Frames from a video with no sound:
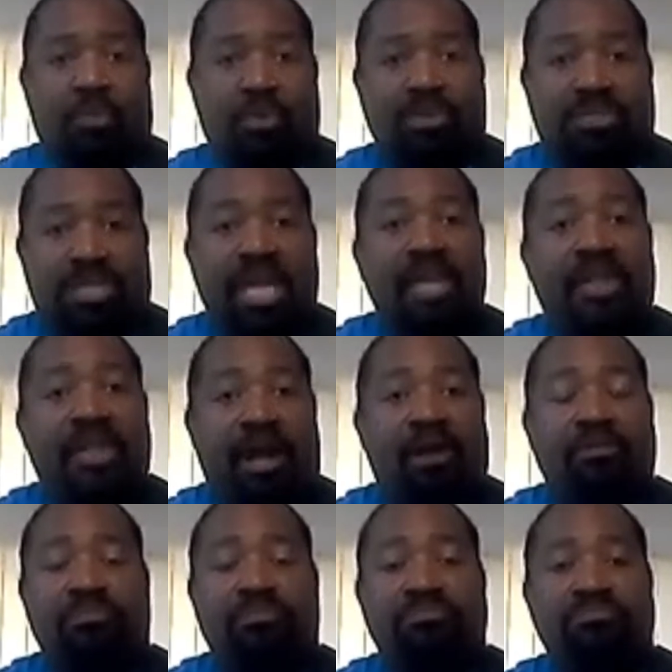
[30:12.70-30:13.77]
It will stay
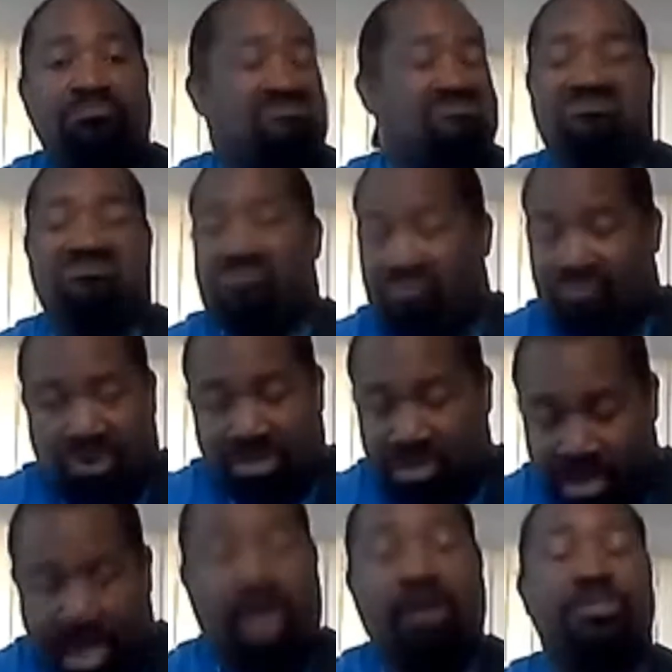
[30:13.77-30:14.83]
there
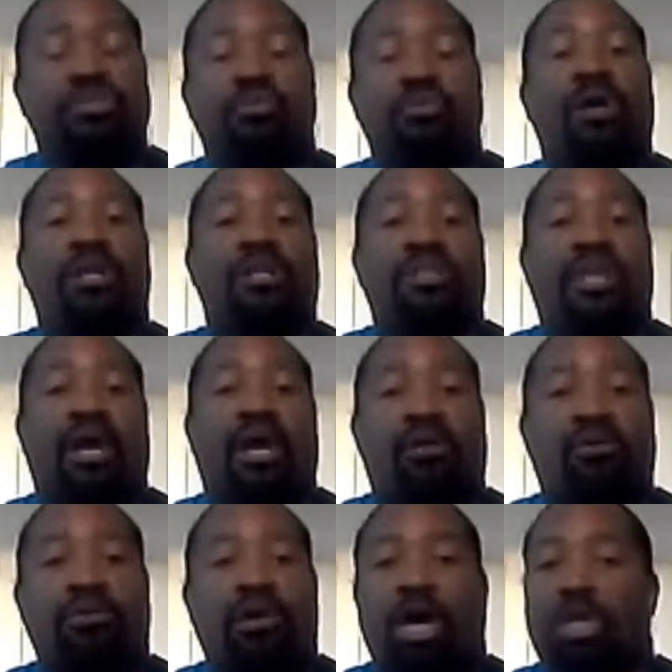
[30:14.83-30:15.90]
for as long as you want it
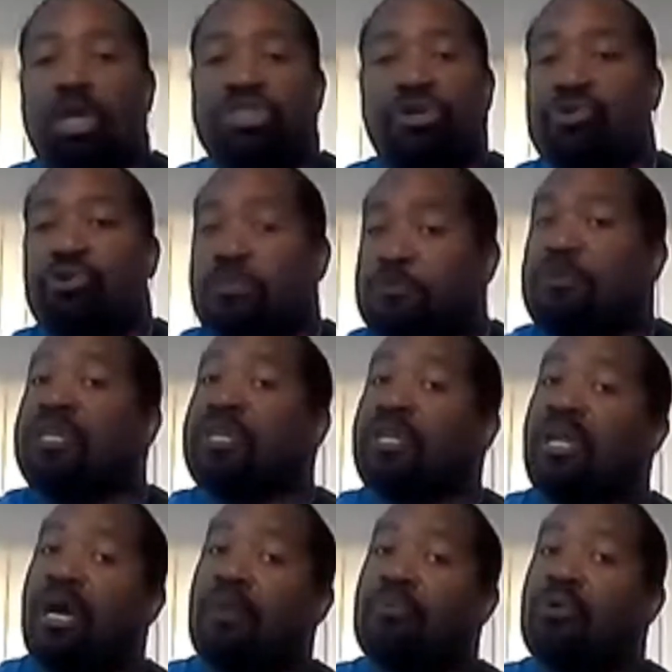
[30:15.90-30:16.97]
there until you
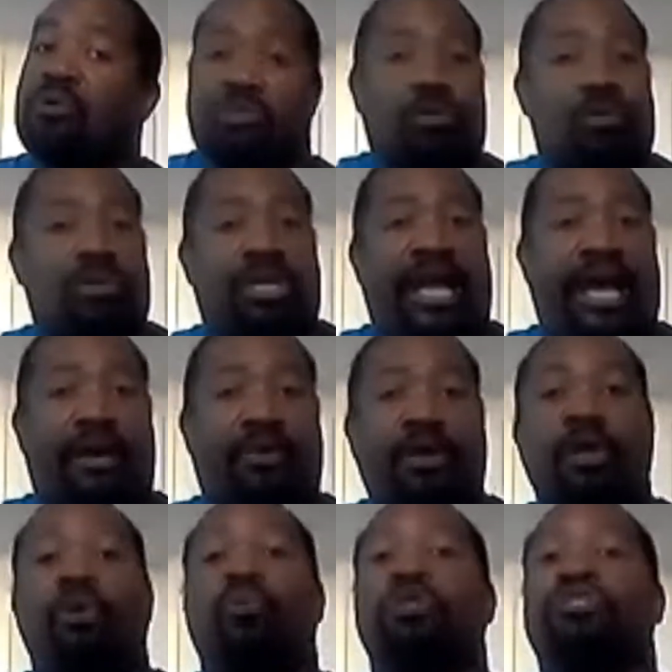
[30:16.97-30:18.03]
speed it up or slow it
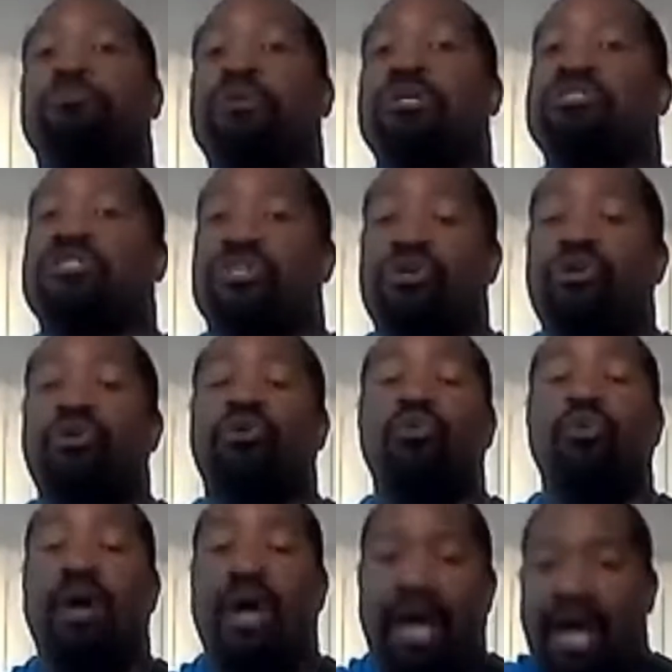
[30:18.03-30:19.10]
down, which means
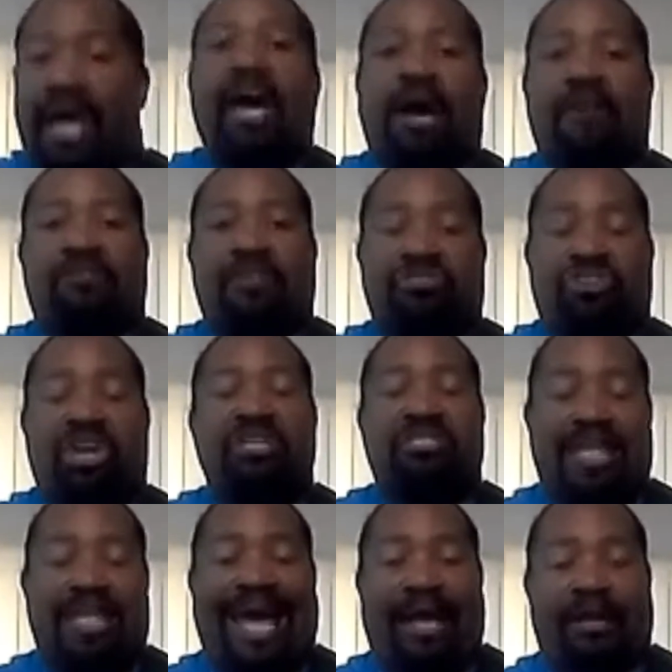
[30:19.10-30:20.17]
you have to
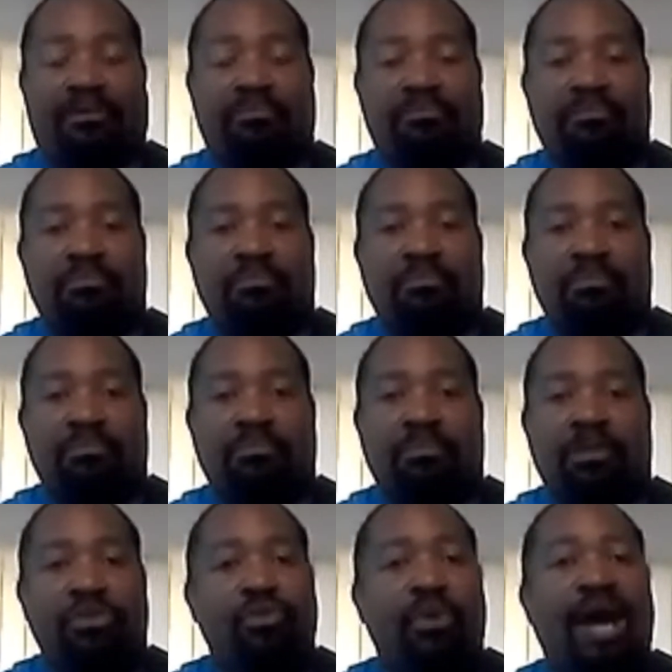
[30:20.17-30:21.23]
chase that.
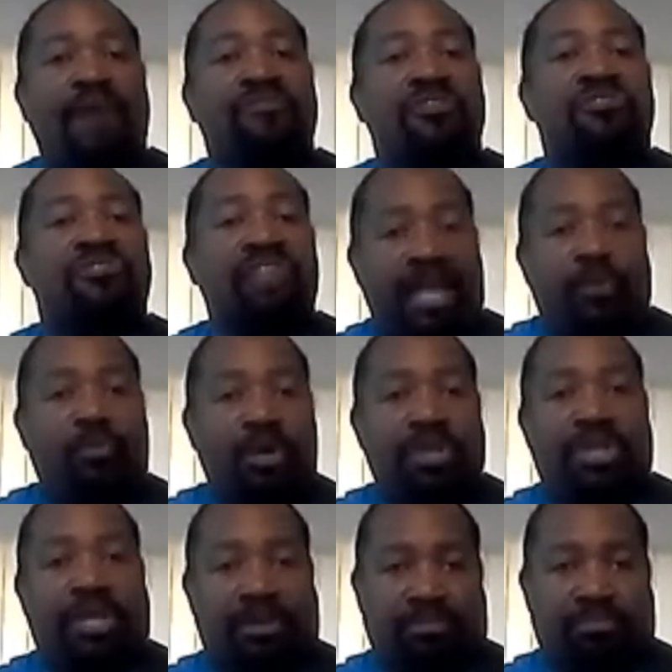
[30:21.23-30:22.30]
You have to stay
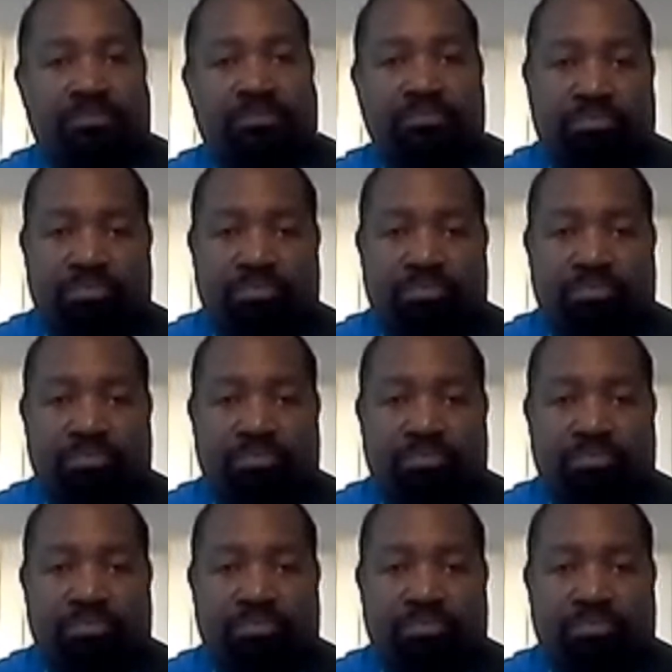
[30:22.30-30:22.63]
with it.